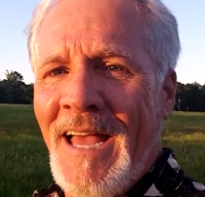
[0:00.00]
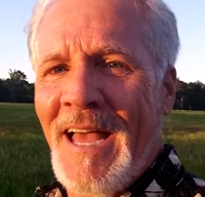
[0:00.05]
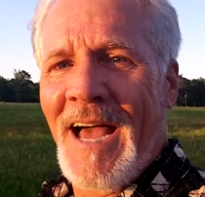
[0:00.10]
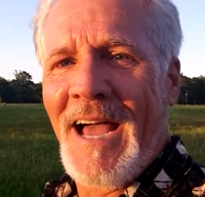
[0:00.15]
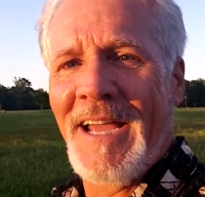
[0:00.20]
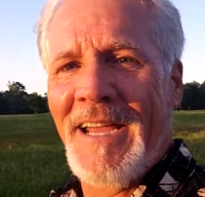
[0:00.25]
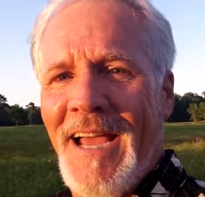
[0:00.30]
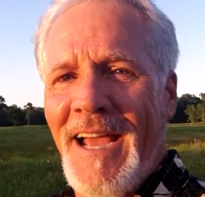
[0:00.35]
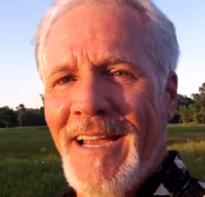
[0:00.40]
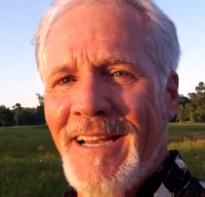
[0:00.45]

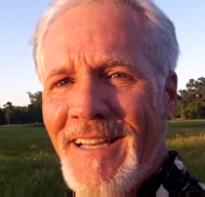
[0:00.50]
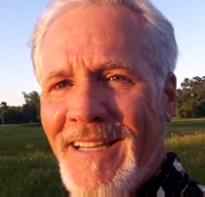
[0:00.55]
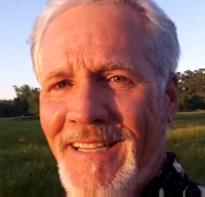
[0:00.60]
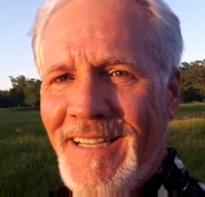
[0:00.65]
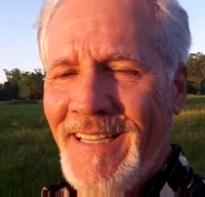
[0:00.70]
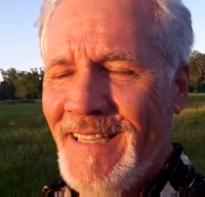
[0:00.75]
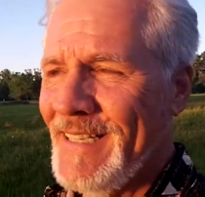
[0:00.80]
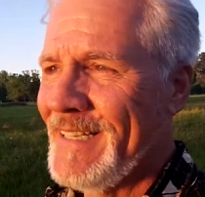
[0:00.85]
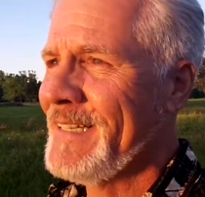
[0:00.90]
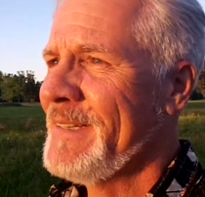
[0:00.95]
Hey Haleigh,
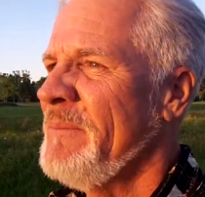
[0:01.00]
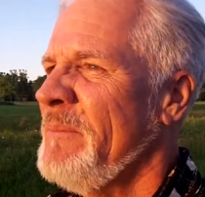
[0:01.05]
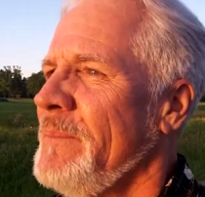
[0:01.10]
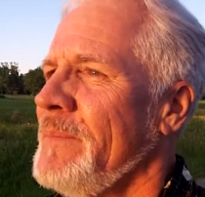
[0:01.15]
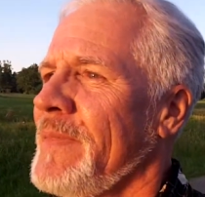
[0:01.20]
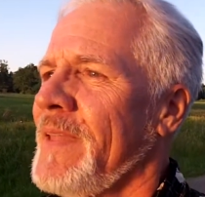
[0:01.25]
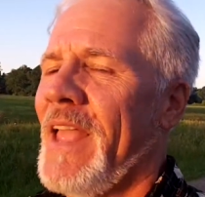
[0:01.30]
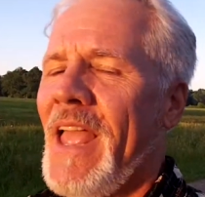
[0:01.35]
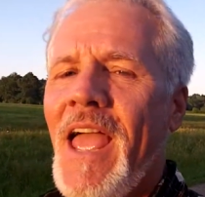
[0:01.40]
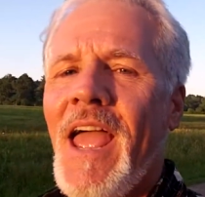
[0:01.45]

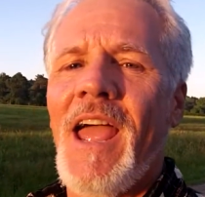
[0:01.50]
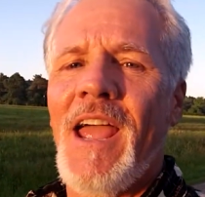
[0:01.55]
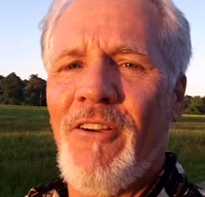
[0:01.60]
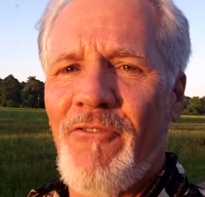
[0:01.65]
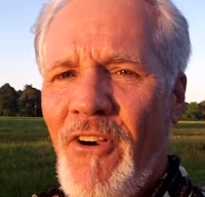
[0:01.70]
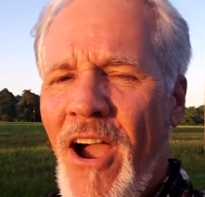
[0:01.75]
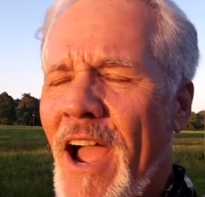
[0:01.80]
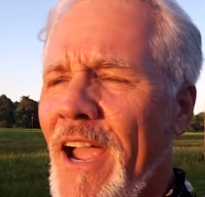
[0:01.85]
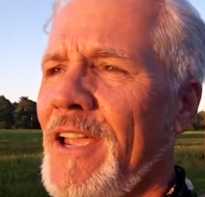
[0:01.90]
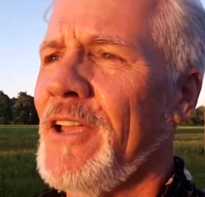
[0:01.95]

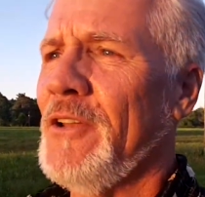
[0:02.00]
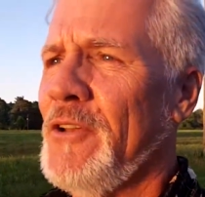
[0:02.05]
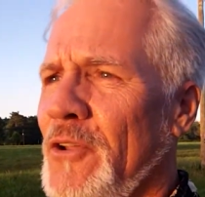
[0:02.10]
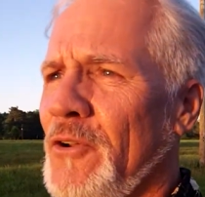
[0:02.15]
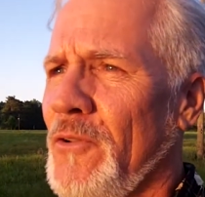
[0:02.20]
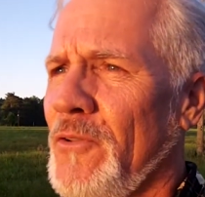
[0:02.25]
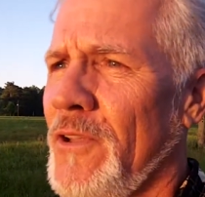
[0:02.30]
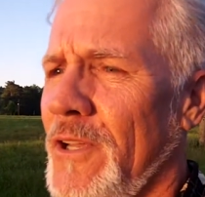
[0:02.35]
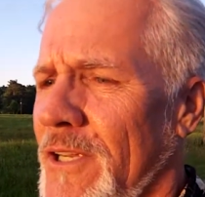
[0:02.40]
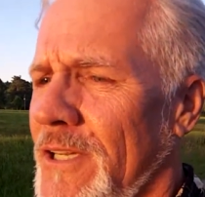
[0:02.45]
if I can
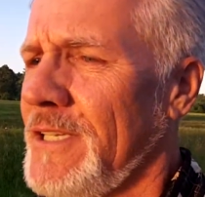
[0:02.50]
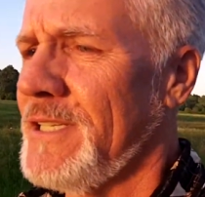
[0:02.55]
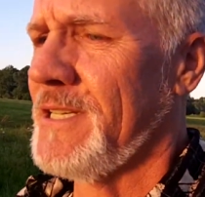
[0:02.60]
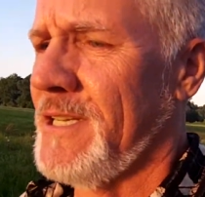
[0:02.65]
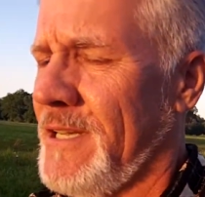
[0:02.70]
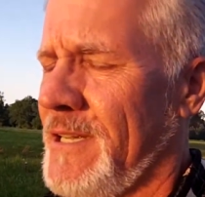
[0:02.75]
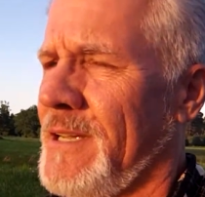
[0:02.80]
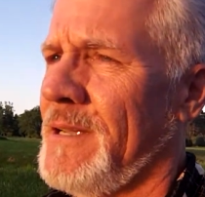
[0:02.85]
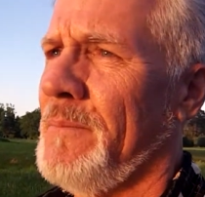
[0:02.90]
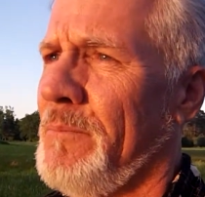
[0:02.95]
do
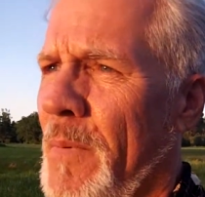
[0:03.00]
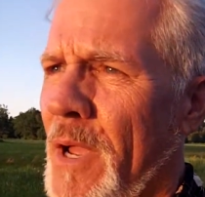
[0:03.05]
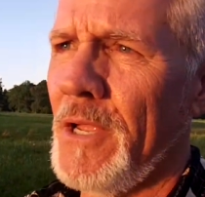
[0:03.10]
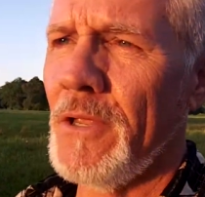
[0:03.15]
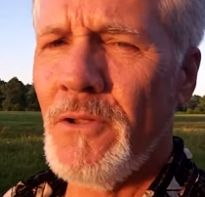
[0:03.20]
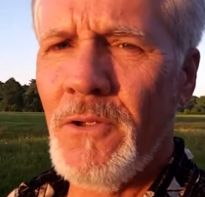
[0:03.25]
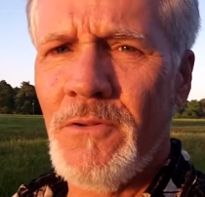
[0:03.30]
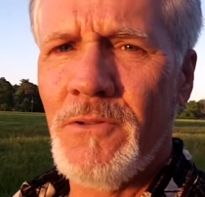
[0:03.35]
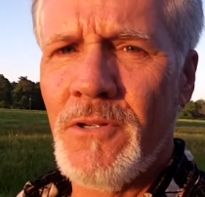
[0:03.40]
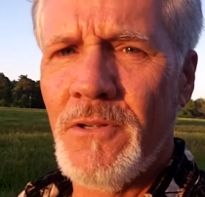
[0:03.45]
this, make
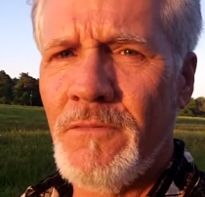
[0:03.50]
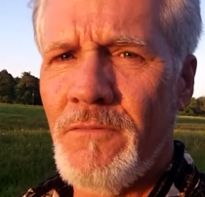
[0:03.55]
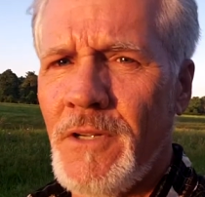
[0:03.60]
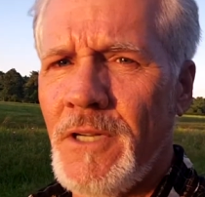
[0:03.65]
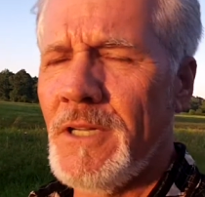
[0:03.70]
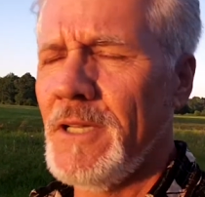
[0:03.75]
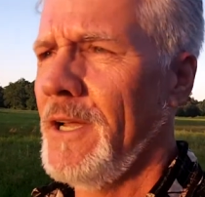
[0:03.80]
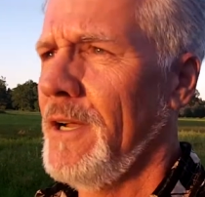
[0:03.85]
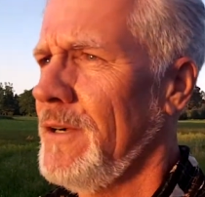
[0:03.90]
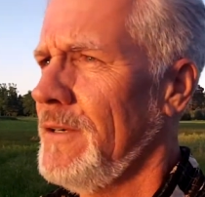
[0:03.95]
YouTube
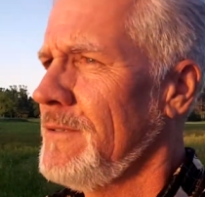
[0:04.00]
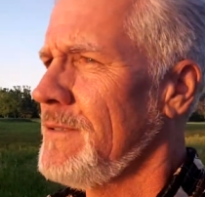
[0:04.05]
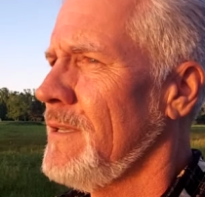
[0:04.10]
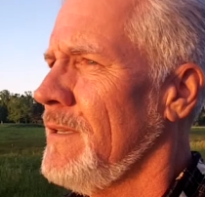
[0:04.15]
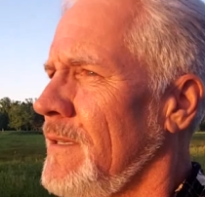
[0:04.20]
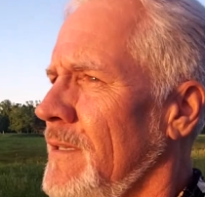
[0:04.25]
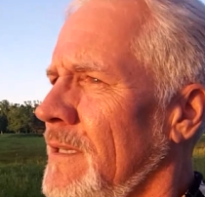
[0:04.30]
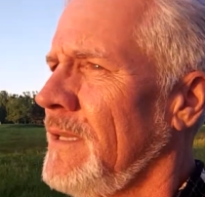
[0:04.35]
videos,